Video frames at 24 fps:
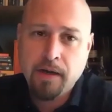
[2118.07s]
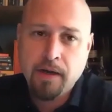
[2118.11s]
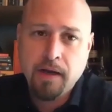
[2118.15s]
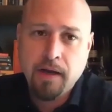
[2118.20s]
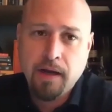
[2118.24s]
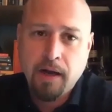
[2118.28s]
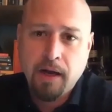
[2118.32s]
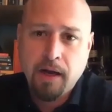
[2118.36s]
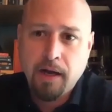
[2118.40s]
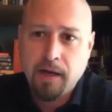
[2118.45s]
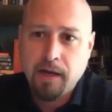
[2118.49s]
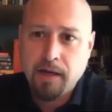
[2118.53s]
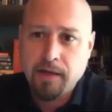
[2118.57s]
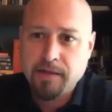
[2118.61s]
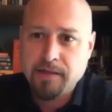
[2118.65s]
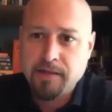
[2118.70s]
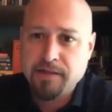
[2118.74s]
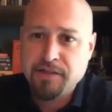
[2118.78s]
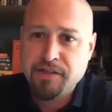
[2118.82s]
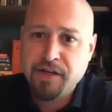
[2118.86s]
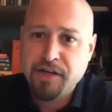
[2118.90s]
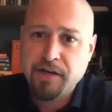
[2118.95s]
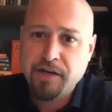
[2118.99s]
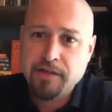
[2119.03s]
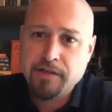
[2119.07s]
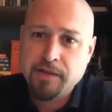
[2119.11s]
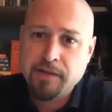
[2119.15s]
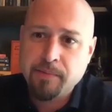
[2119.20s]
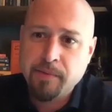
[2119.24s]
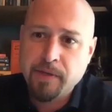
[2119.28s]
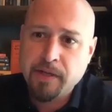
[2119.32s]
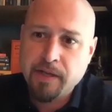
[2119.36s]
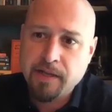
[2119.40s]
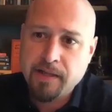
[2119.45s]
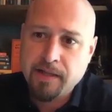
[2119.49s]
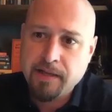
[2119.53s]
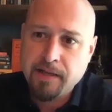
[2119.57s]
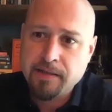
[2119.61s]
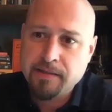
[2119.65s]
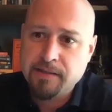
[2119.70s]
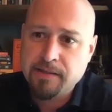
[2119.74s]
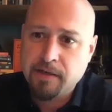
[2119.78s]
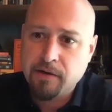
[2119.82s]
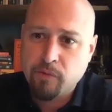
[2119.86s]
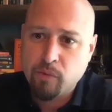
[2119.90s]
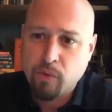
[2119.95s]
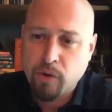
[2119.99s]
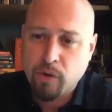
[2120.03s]
to share some of the things that are
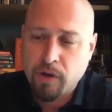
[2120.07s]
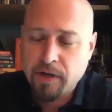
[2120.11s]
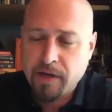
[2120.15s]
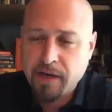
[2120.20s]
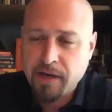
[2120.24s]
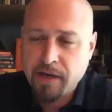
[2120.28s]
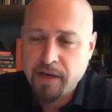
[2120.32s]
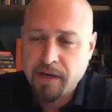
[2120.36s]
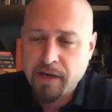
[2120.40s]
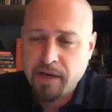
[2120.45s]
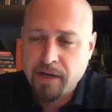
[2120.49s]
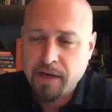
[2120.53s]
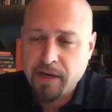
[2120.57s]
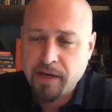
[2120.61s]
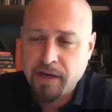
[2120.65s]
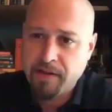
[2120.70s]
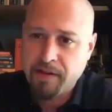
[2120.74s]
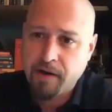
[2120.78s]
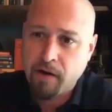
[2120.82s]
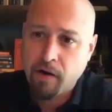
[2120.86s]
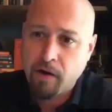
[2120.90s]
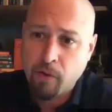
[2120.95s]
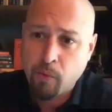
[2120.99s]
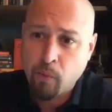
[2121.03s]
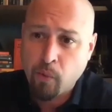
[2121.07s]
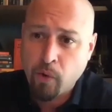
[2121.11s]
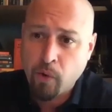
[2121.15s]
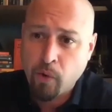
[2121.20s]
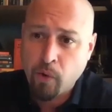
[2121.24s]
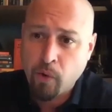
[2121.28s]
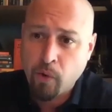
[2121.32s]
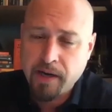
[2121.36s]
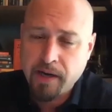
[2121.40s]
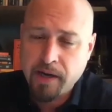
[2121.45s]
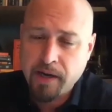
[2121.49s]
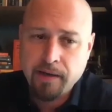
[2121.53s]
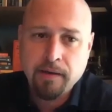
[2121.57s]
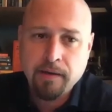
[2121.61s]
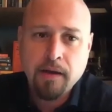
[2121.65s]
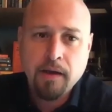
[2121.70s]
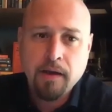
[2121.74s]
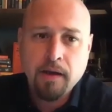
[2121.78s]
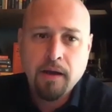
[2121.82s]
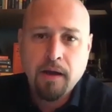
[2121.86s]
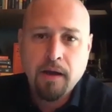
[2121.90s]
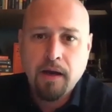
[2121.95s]
working or that aren't working,